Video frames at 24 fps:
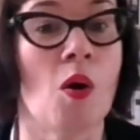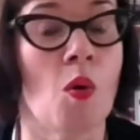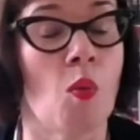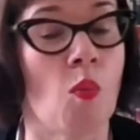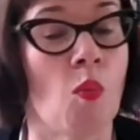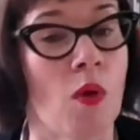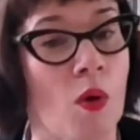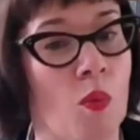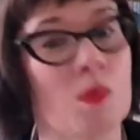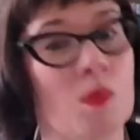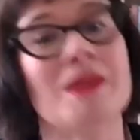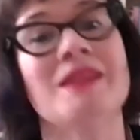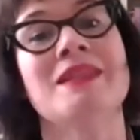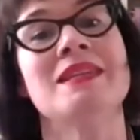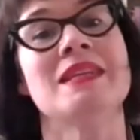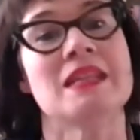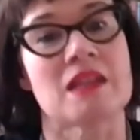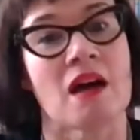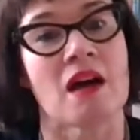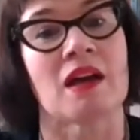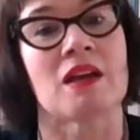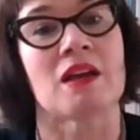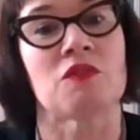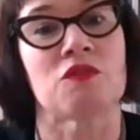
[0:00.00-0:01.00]
What we
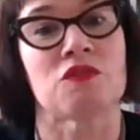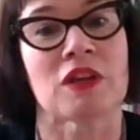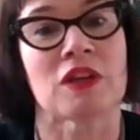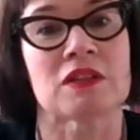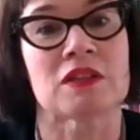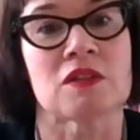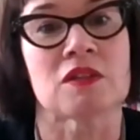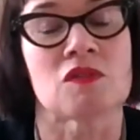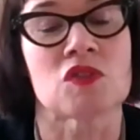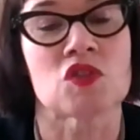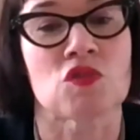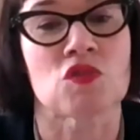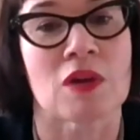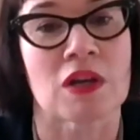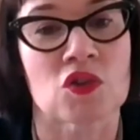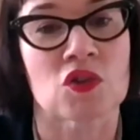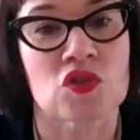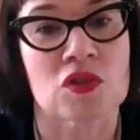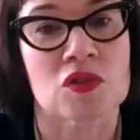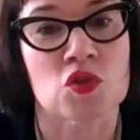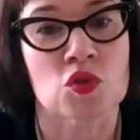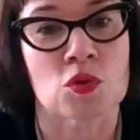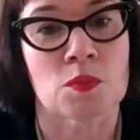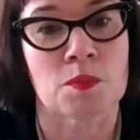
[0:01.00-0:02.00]
need are effective
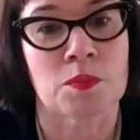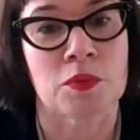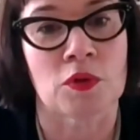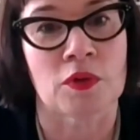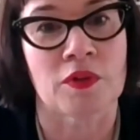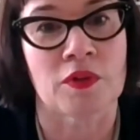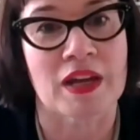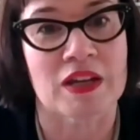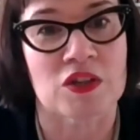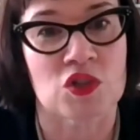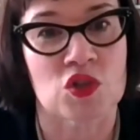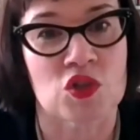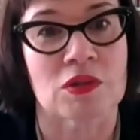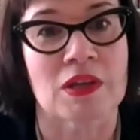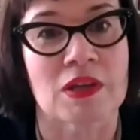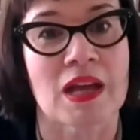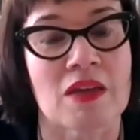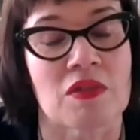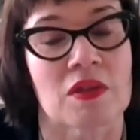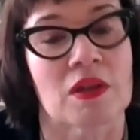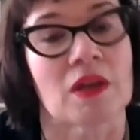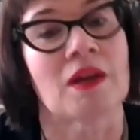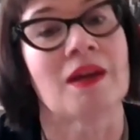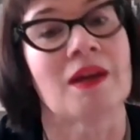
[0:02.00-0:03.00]
structures to pull that
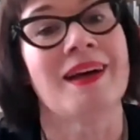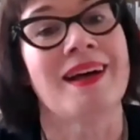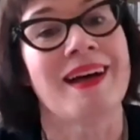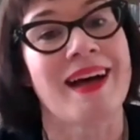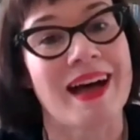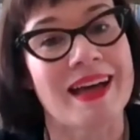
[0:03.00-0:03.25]
together,